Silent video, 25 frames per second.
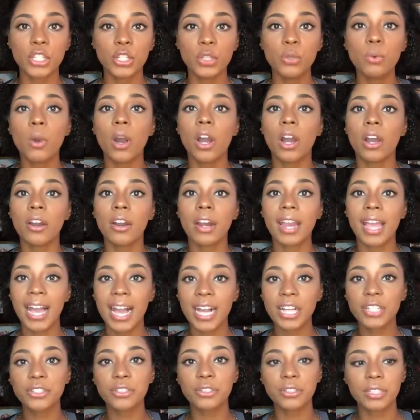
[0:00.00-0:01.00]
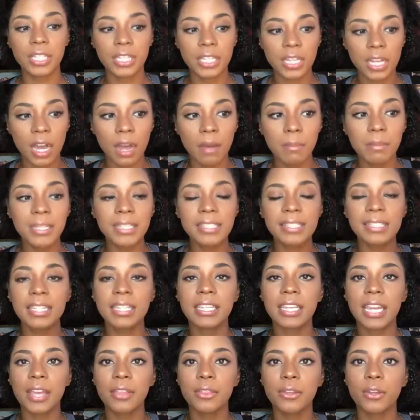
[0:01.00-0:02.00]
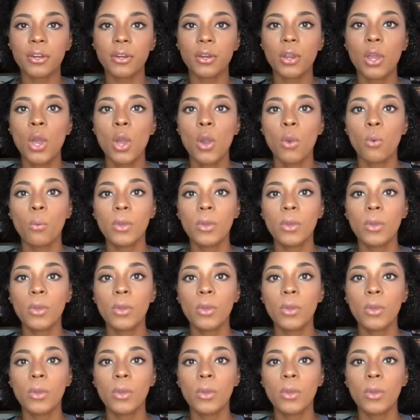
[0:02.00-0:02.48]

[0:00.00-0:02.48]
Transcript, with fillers: you are actually coming together